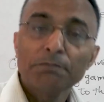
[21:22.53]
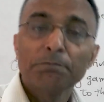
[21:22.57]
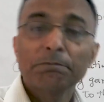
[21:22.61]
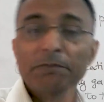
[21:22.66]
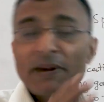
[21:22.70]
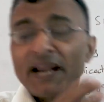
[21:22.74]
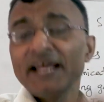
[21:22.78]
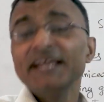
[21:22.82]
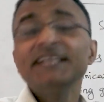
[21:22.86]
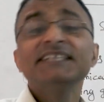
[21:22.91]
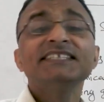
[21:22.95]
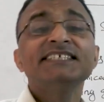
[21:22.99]

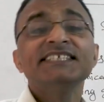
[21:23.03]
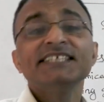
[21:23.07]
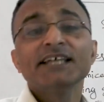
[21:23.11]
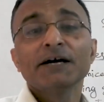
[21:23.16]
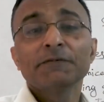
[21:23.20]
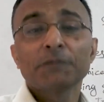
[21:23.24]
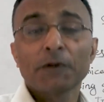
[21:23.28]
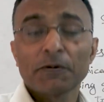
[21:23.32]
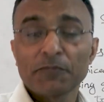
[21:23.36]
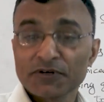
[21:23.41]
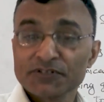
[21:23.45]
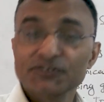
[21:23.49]
plenty
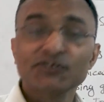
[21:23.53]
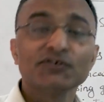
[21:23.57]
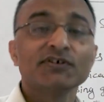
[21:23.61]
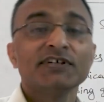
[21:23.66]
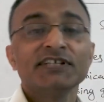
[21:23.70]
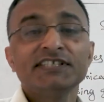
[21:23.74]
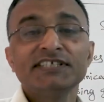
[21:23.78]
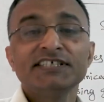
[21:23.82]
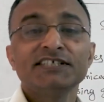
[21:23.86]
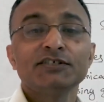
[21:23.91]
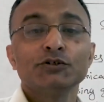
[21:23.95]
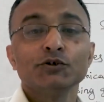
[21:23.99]
of
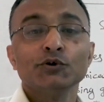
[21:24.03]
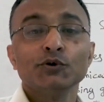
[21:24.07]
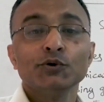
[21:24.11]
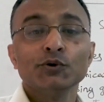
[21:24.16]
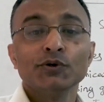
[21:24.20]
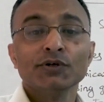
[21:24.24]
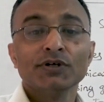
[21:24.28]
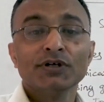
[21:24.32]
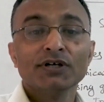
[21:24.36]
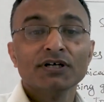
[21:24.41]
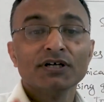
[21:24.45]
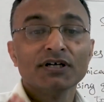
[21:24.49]
opportunity
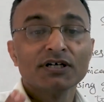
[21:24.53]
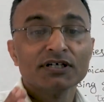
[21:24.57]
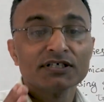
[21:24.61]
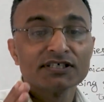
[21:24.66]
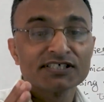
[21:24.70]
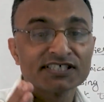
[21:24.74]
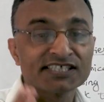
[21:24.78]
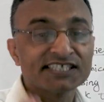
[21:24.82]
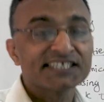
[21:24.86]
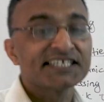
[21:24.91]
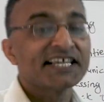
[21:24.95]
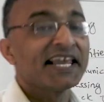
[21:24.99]
to
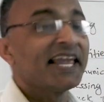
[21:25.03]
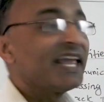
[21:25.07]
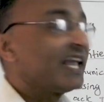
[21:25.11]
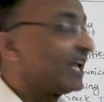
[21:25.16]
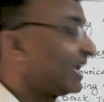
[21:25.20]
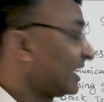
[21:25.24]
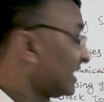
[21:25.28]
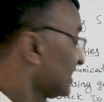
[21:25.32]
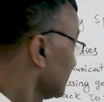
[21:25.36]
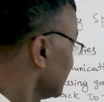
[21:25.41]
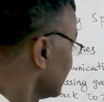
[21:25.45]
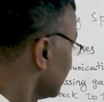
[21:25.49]

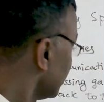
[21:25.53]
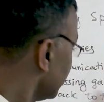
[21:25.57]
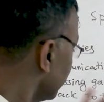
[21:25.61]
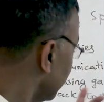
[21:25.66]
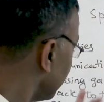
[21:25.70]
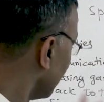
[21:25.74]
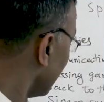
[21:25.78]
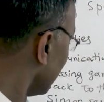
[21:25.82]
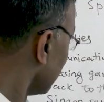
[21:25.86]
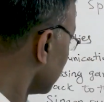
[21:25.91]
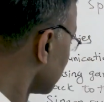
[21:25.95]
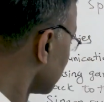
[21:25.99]
sing the